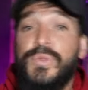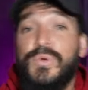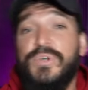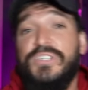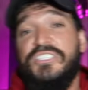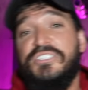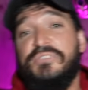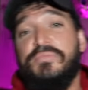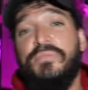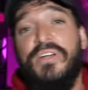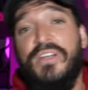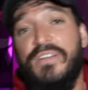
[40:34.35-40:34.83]

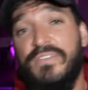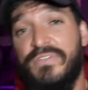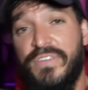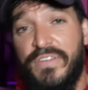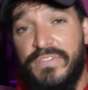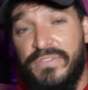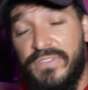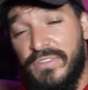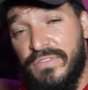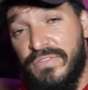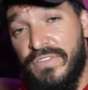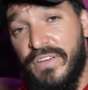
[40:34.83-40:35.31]
We'd split it
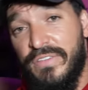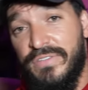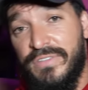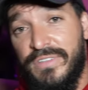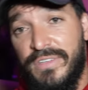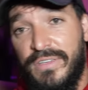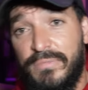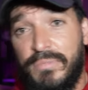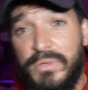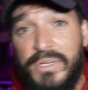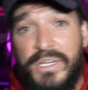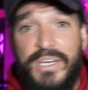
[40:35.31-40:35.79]

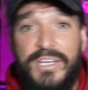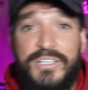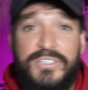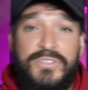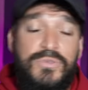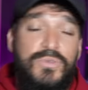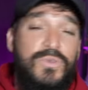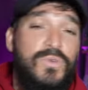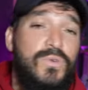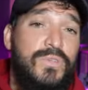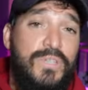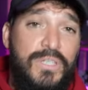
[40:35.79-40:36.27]
50-50, but guess
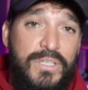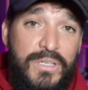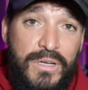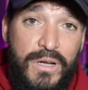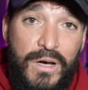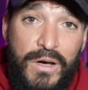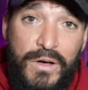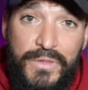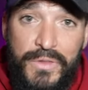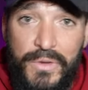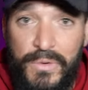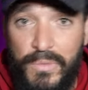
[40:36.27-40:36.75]
who did
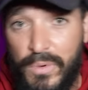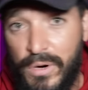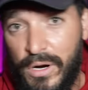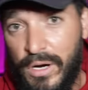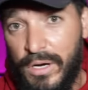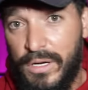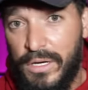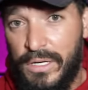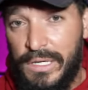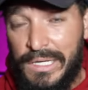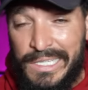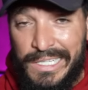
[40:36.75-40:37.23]
all the
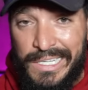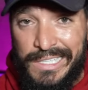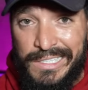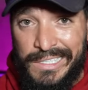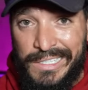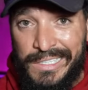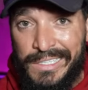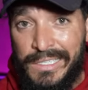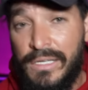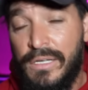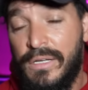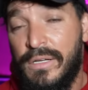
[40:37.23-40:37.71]
work,
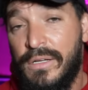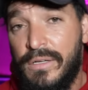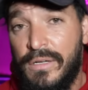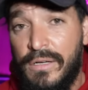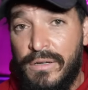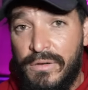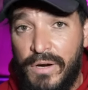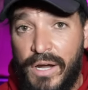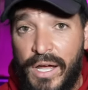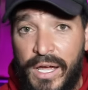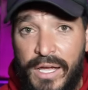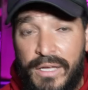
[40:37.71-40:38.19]

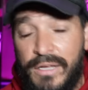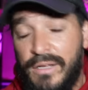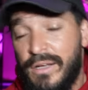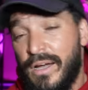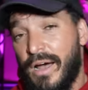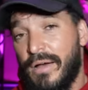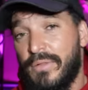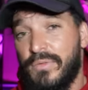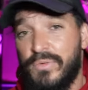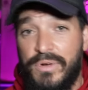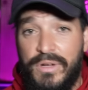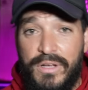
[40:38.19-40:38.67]
right?
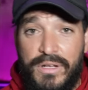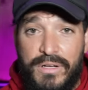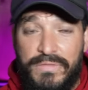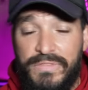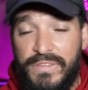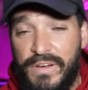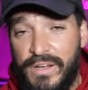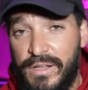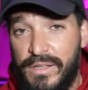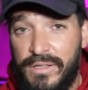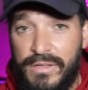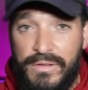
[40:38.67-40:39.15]
I'm the one who had to
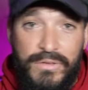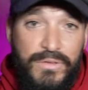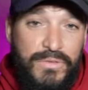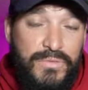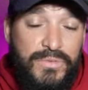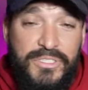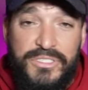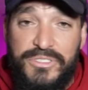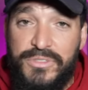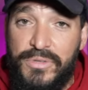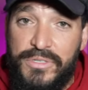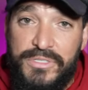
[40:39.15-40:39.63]
find all the
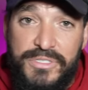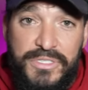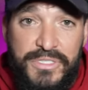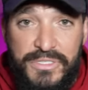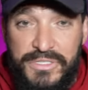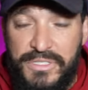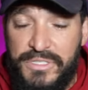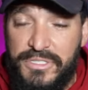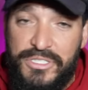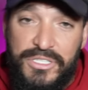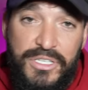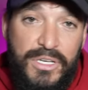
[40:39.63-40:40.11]

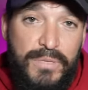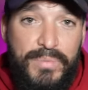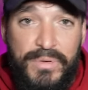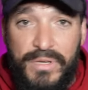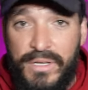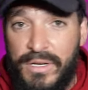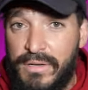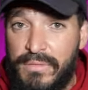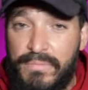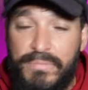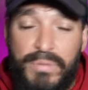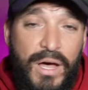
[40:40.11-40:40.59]
resources and ship
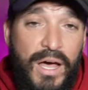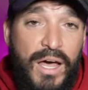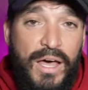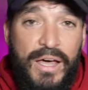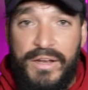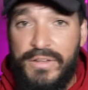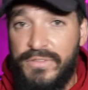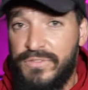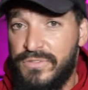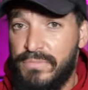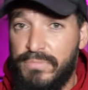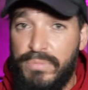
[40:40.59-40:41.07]
it and buy
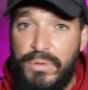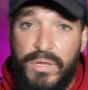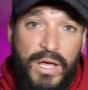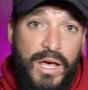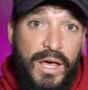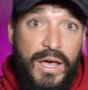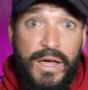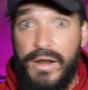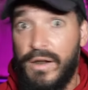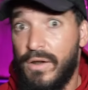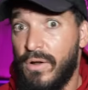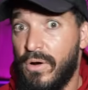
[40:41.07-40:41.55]
it and
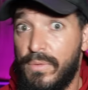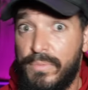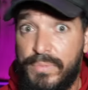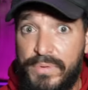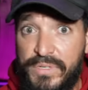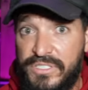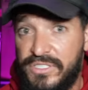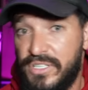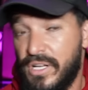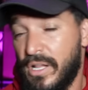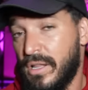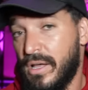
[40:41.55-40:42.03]
supply it and hope
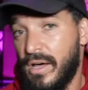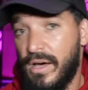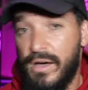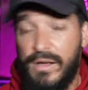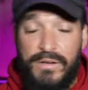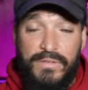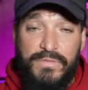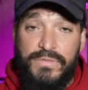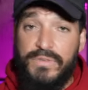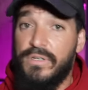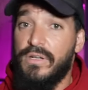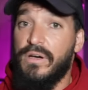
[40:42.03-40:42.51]
we sell out.
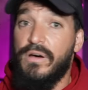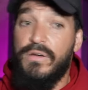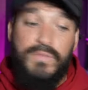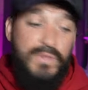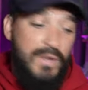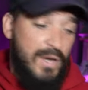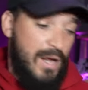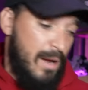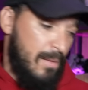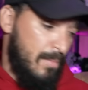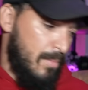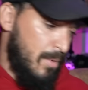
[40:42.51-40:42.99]
And if we don't,
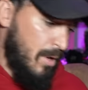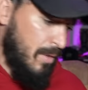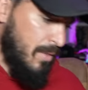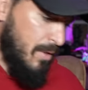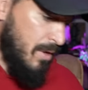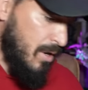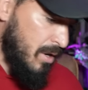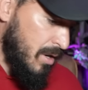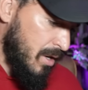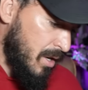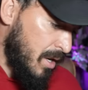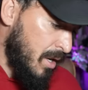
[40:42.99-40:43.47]
then I'm on the
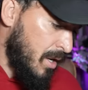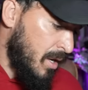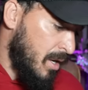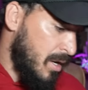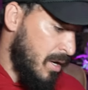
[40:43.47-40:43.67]
hook.